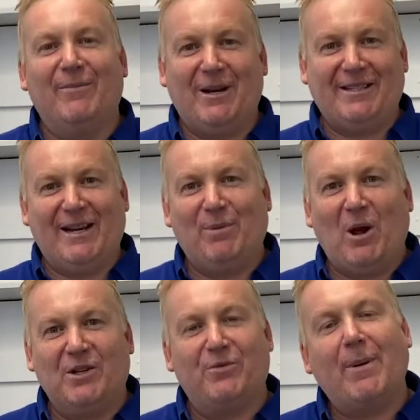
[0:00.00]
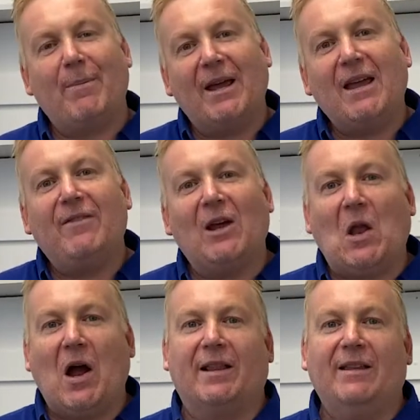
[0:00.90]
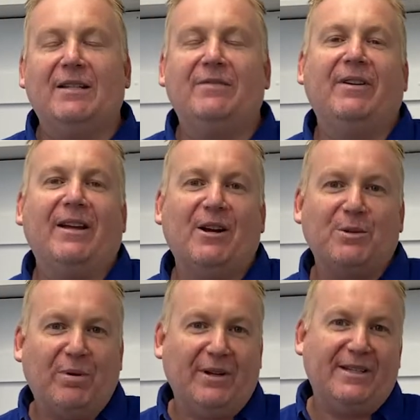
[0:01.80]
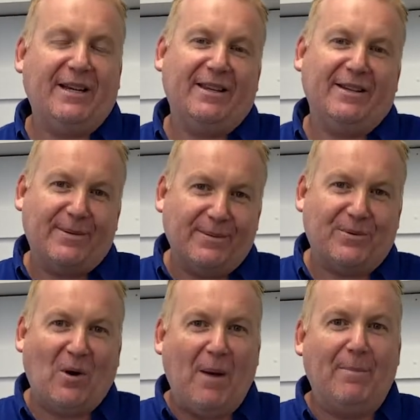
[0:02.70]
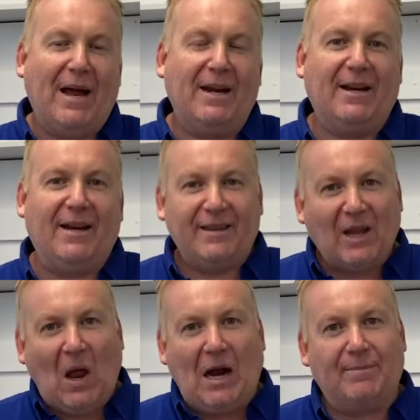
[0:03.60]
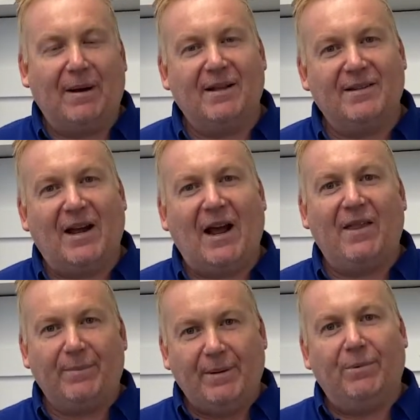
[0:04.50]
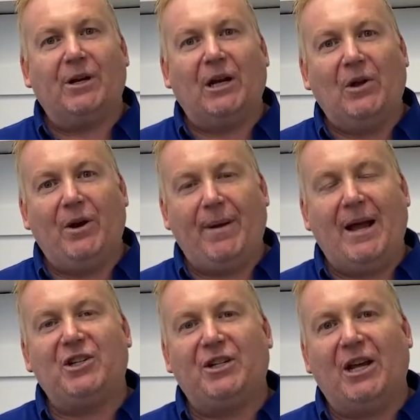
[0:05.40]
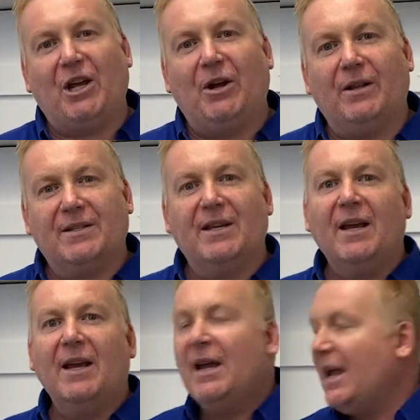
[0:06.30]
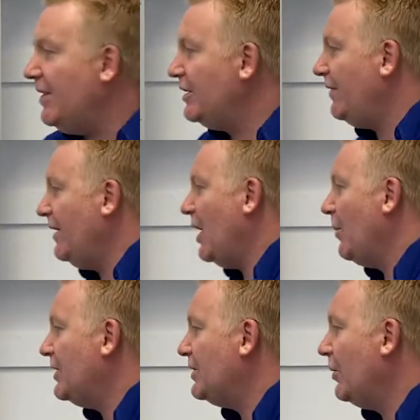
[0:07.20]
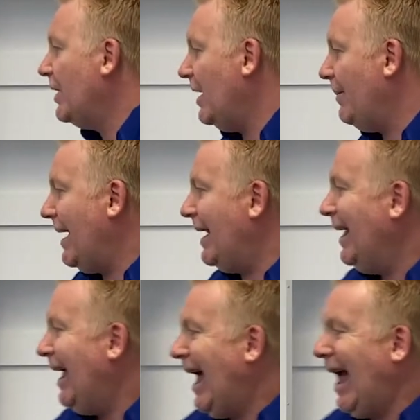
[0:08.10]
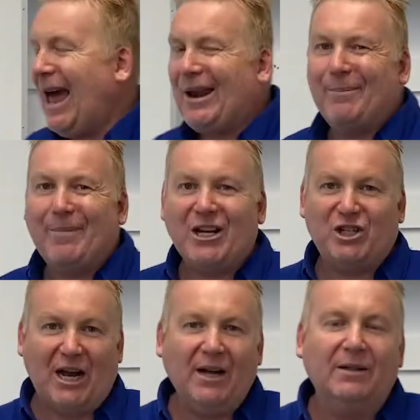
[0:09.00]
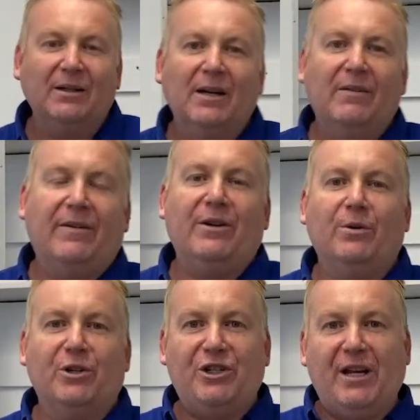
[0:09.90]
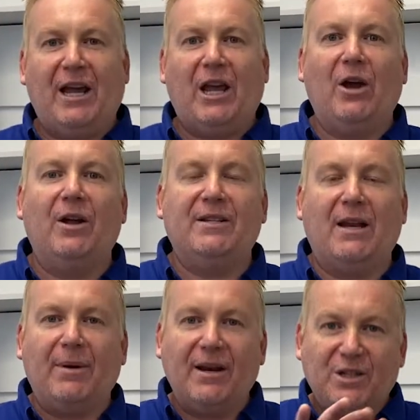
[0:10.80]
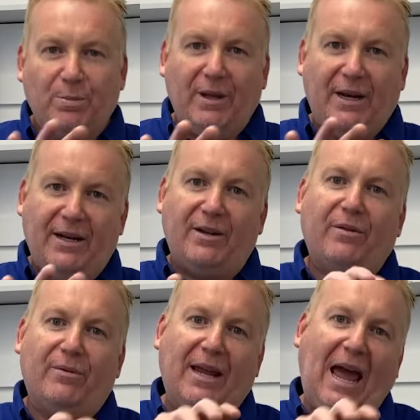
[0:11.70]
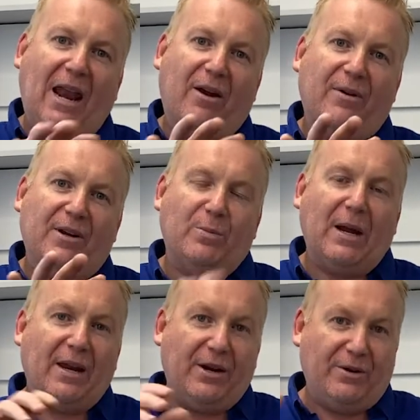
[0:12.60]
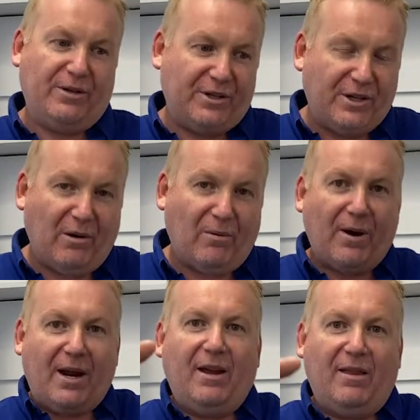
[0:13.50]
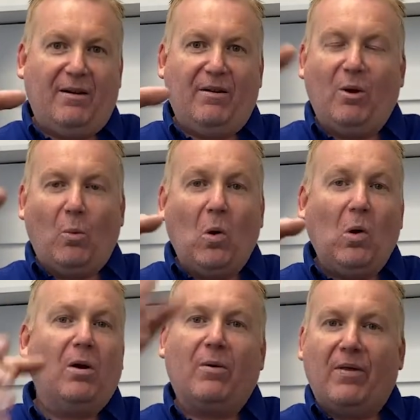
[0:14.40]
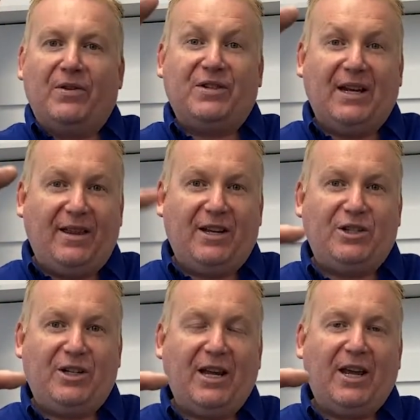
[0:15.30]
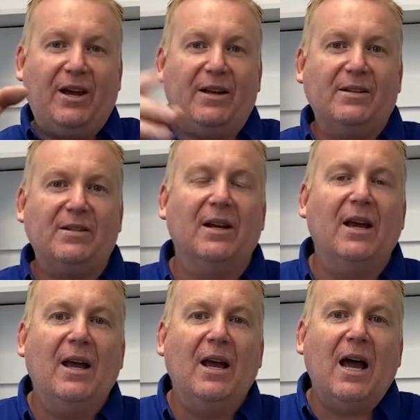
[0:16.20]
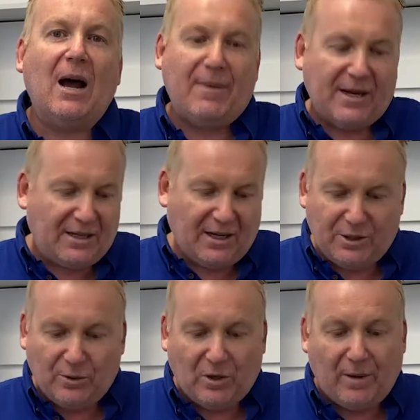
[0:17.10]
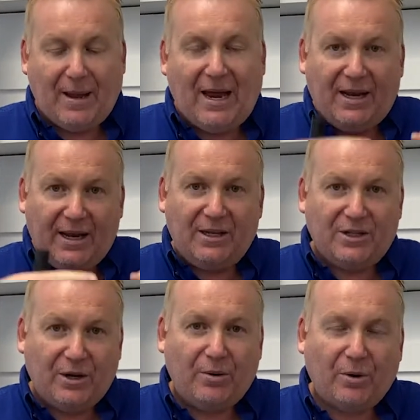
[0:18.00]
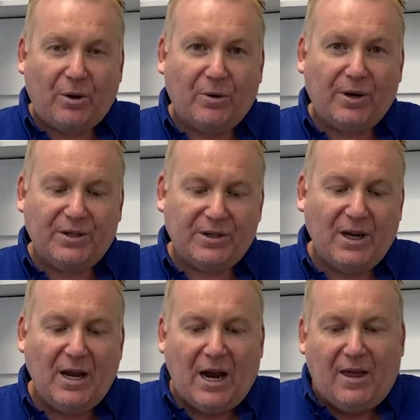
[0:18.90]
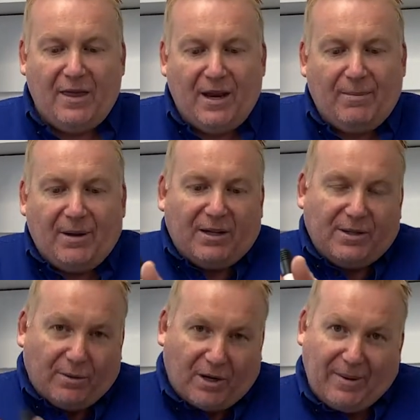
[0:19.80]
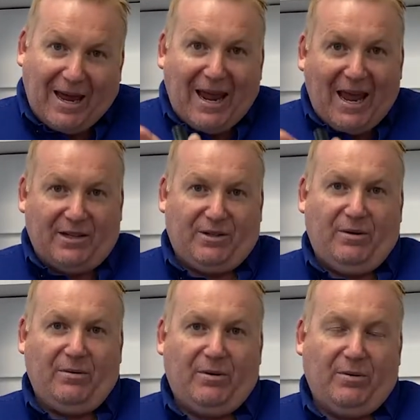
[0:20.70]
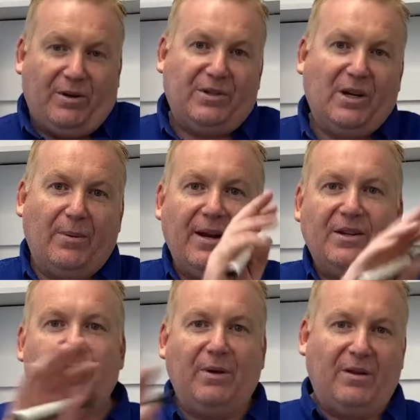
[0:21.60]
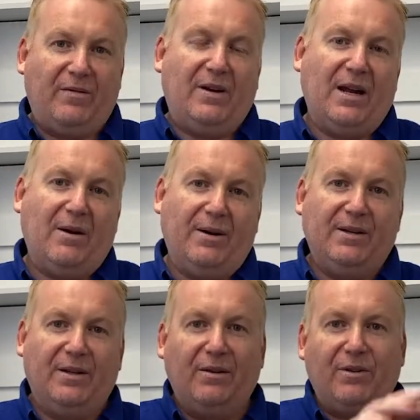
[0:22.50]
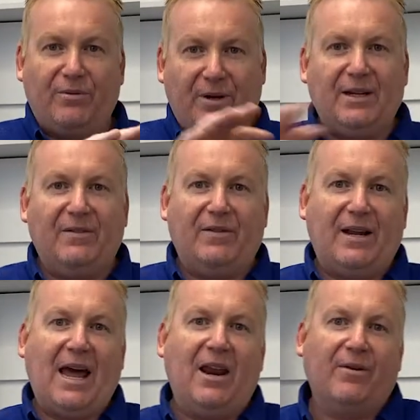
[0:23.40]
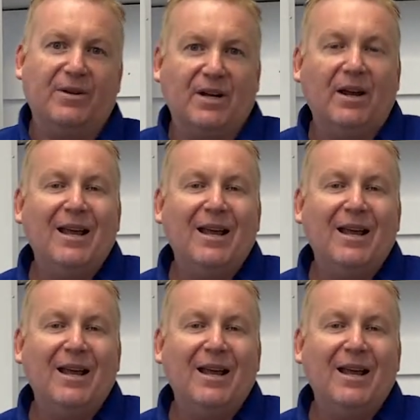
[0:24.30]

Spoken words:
I Seek Blinds. Remember, if you like these videos, please hit the subscribe button and hit the like button so other people can learn about sheer curtains. In this video, we're talking about how to measure for your sheer curtains, and I'm going to split it into three categories. We're going to do just your regular on the wall or on the ceiling sheer curtains. I'm next going to talk about internal corners, and then I'm going to talk about external corners. So we're going to split the video into three different categories. So